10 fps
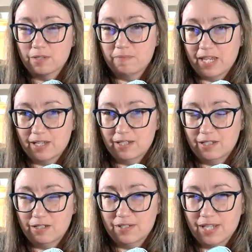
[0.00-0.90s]
make it a
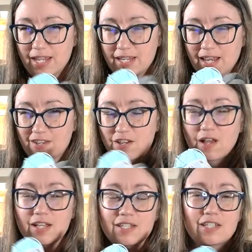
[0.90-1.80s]
little tight and
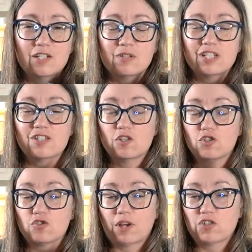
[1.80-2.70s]
not near as
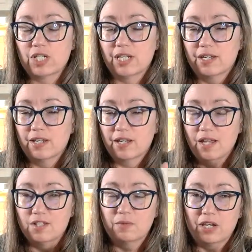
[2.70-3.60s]
stretchy
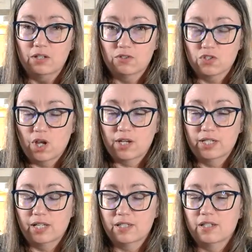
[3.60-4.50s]
as a regular
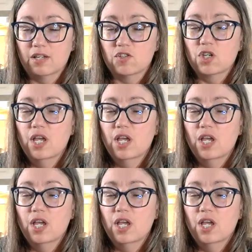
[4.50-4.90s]
stockinette stitch.